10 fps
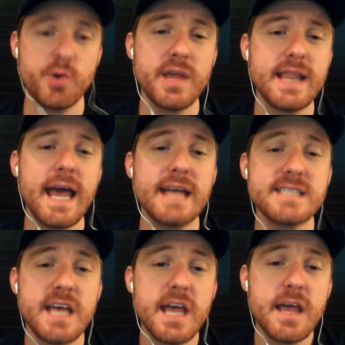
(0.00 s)
that
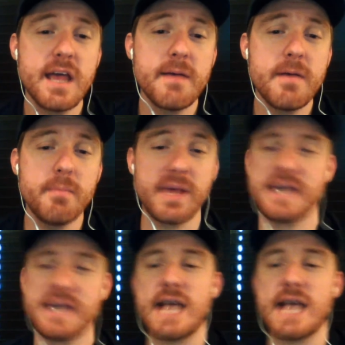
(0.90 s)

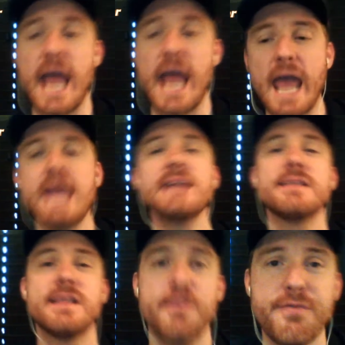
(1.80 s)
because I hate
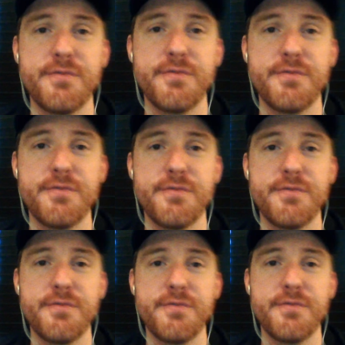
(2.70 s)
that the fans
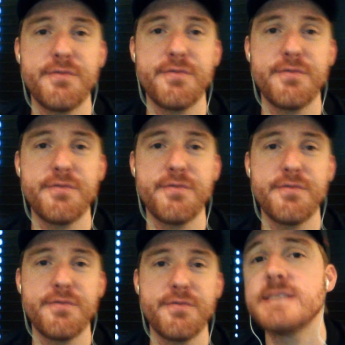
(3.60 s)
lose in
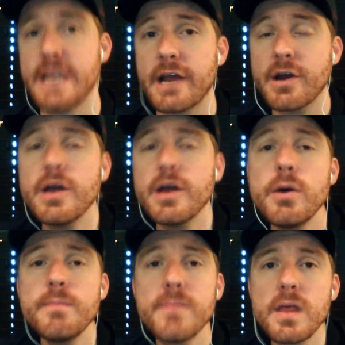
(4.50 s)
that scenario.
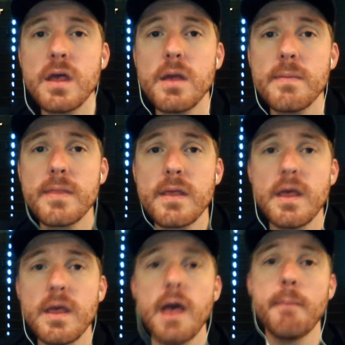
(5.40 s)

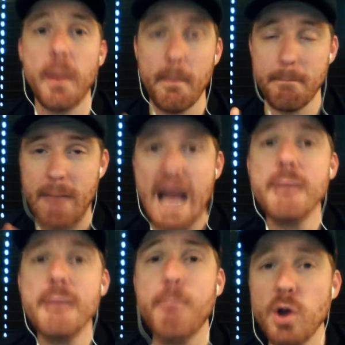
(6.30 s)
But my
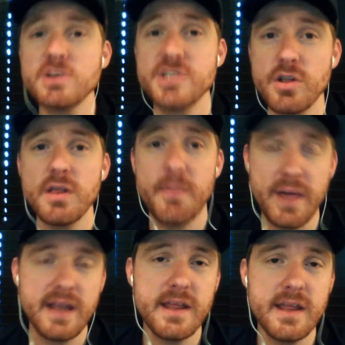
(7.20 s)
personal
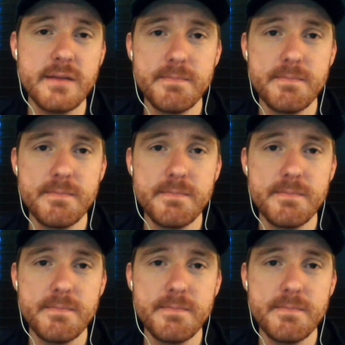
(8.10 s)
opinion,